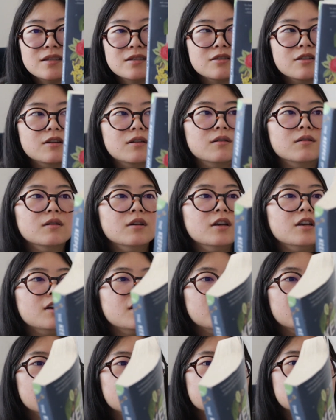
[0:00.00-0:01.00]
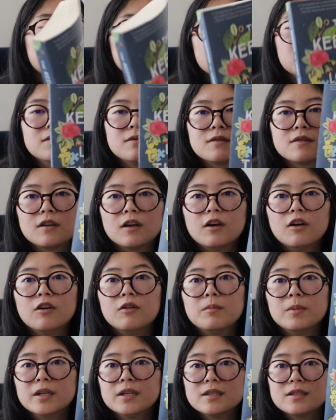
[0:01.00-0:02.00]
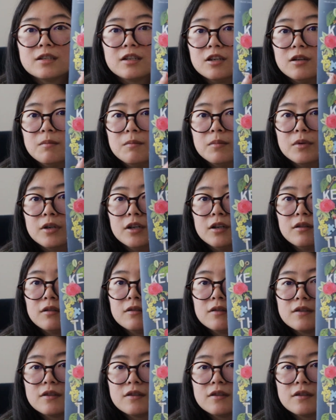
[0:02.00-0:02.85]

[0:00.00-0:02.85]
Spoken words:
So it's been slow, but it's a good book.